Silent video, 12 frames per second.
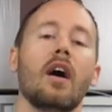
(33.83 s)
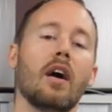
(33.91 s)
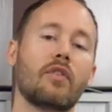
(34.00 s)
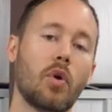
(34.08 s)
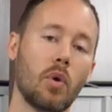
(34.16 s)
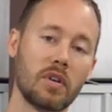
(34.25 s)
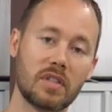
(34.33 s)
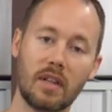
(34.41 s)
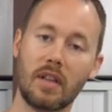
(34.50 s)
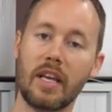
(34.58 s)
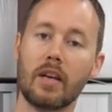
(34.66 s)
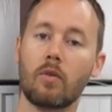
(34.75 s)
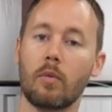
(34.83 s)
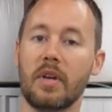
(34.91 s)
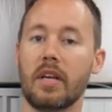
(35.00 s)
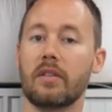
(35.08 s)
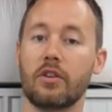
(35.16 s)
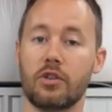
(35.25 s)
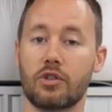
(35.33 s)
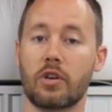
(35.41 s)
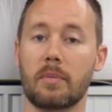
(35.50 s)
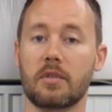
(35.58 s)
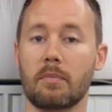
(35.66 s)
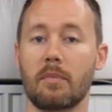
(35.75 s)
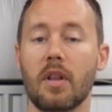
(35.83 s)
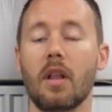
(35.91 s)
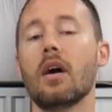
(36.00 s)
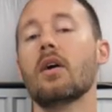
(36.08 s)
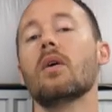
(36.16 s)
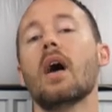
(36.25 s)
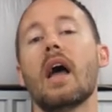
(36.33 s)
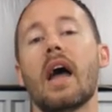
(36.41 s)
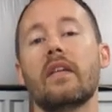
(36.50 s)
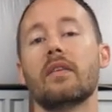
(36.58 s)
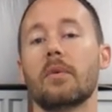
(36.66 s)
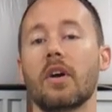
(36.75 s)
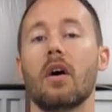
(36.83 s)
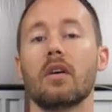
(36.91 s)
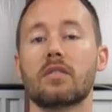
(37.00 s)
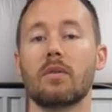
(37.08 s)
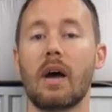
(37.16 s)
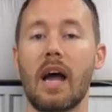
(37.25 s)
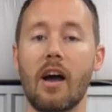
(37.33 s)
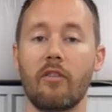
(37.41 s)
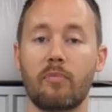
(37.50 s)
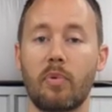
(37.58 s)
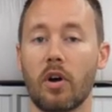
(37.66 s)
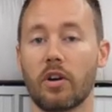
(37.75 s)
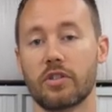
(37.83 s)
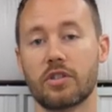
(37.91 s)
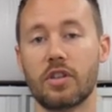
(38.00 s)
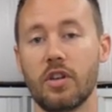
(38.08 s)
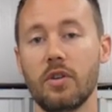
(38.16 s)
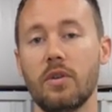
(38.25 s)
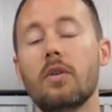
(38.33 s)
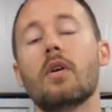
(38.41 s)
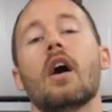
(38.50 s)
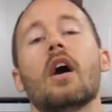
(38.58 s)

Of course, the link will be in the description below. And then we also have part two,